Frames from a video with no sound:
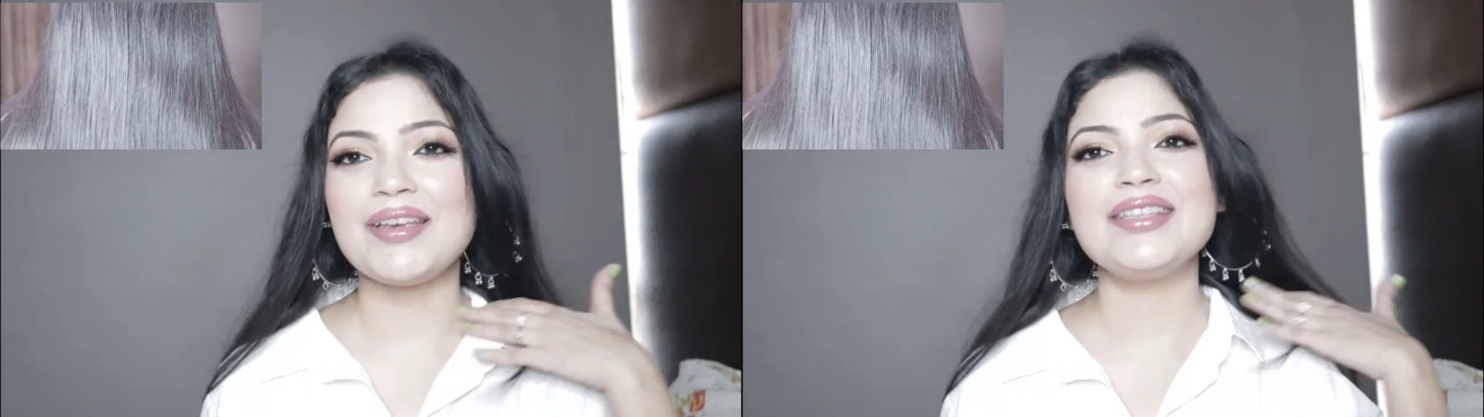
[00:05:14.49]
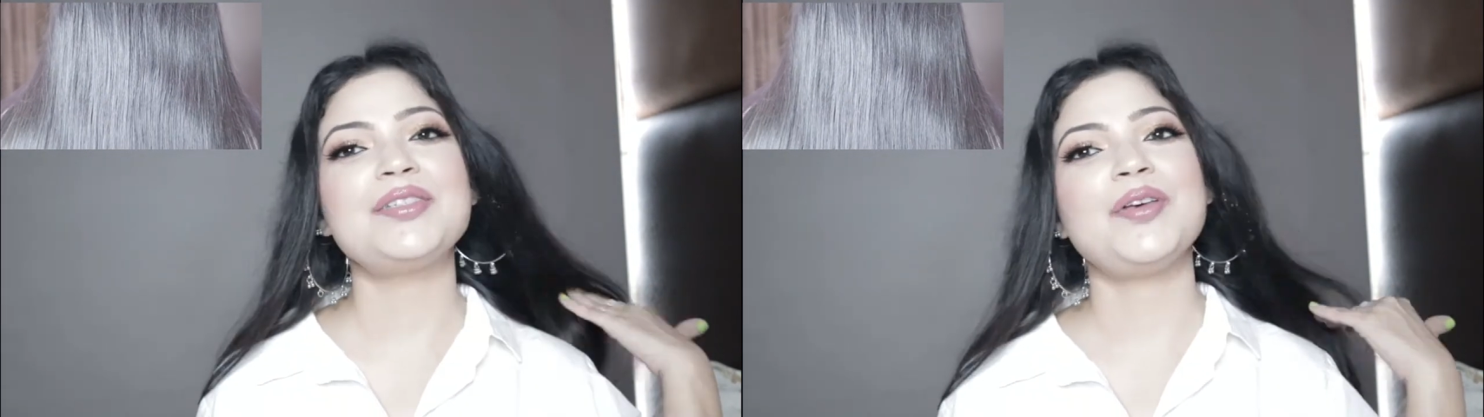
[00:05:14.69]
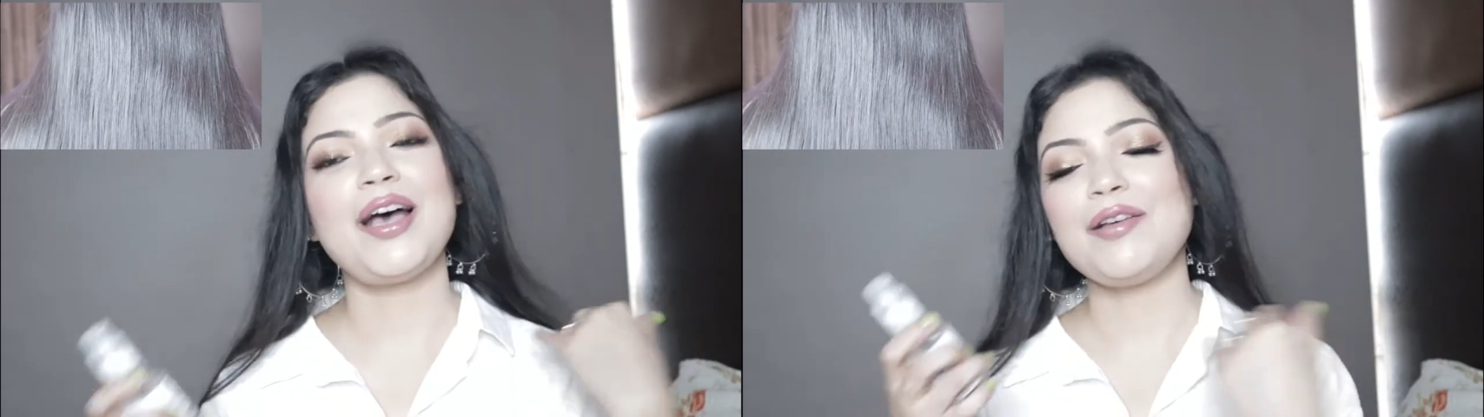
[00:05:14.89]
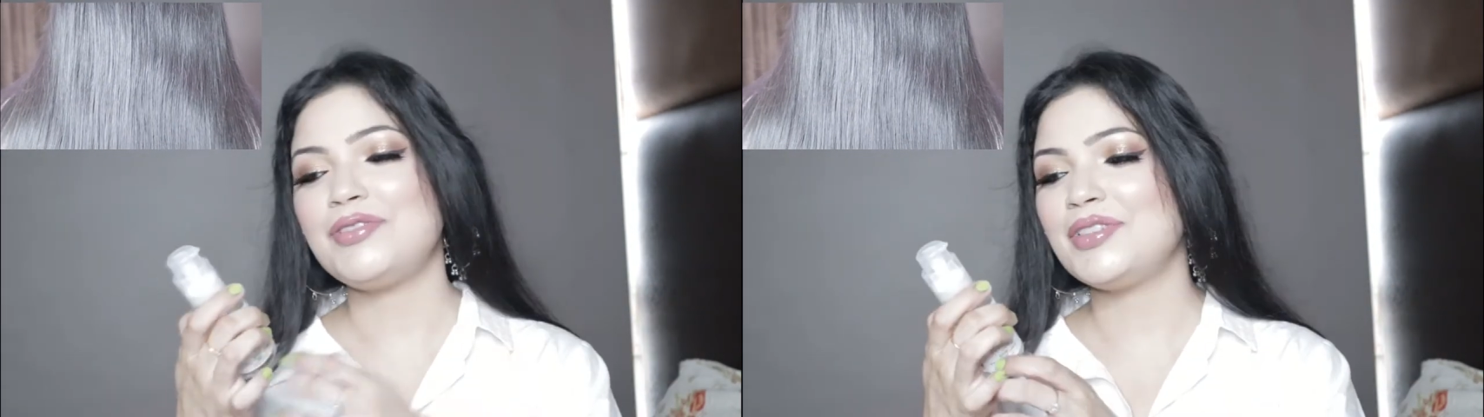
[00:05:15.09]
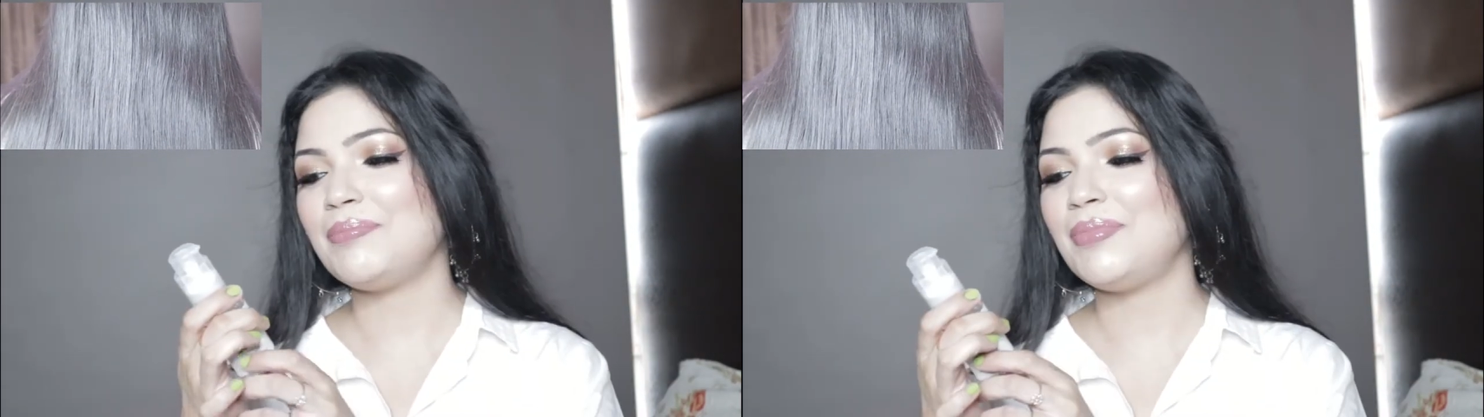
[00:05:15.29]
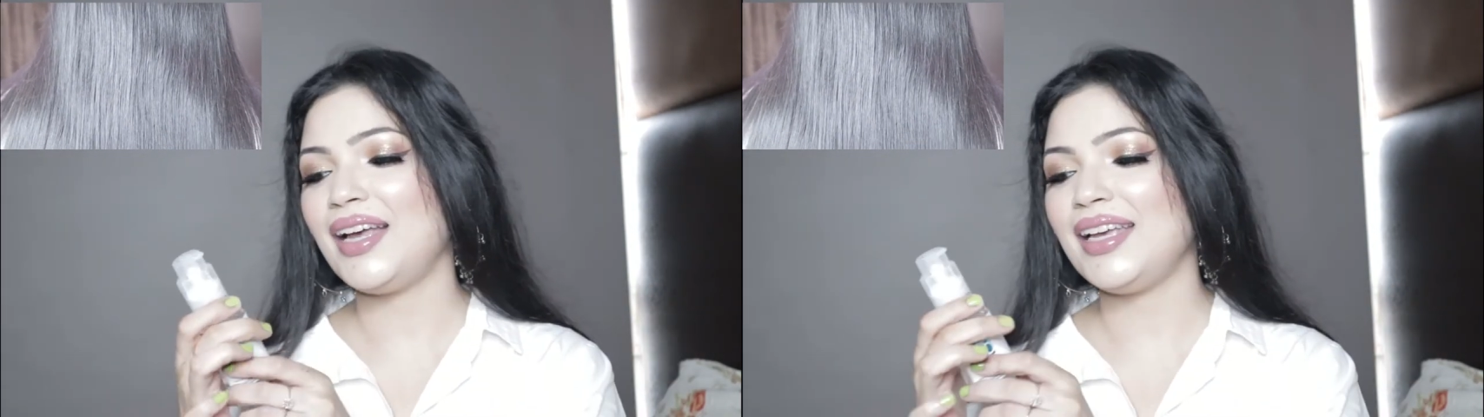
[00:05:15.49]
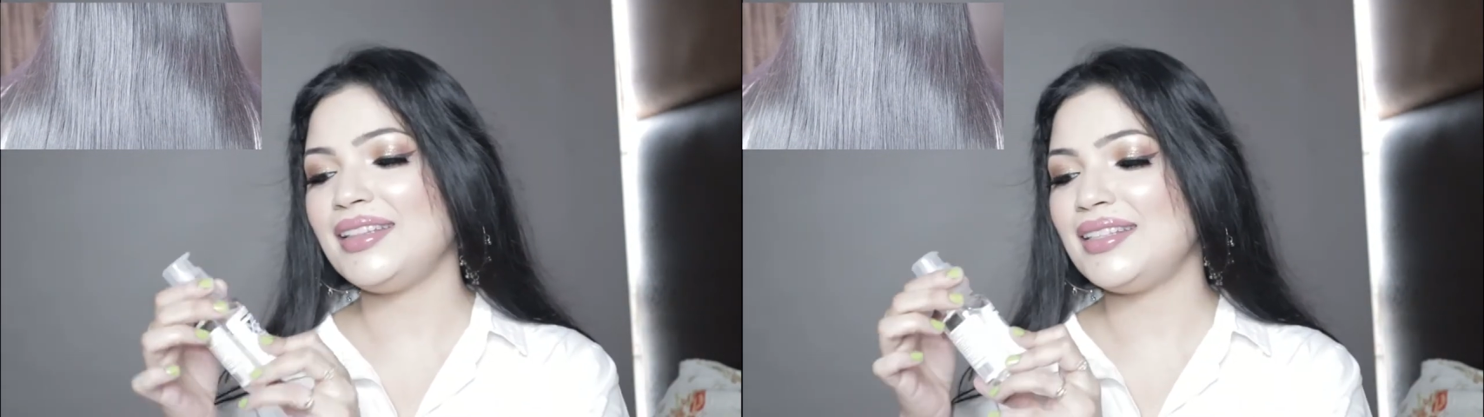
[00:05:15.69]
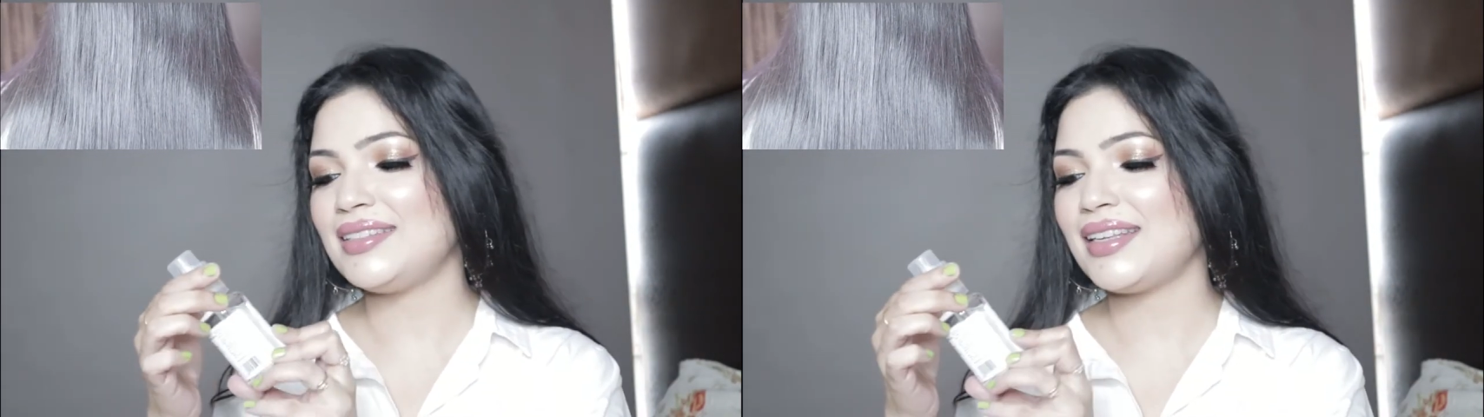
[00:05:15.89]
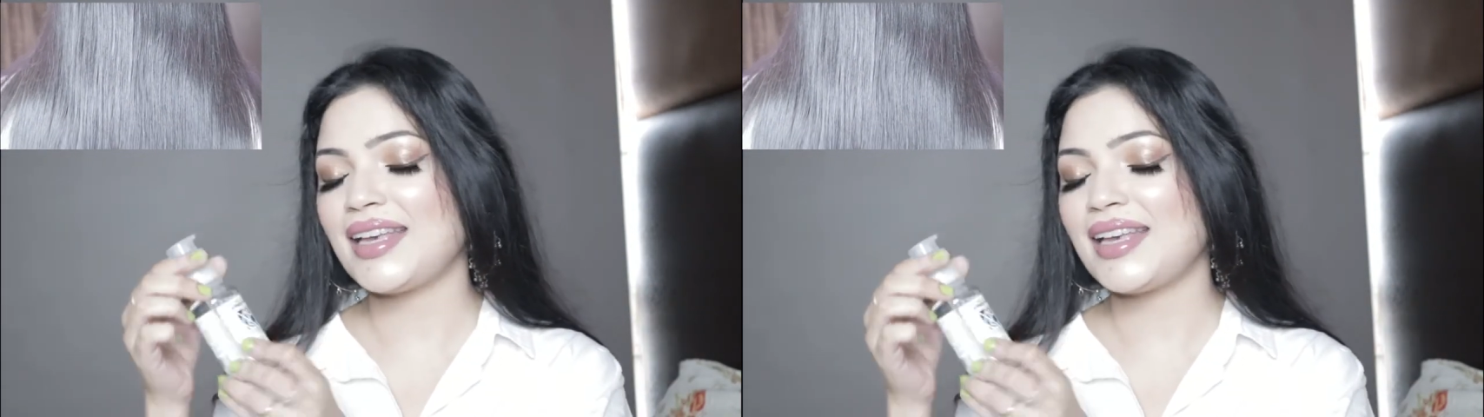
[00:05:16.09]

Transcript: is you have to apply this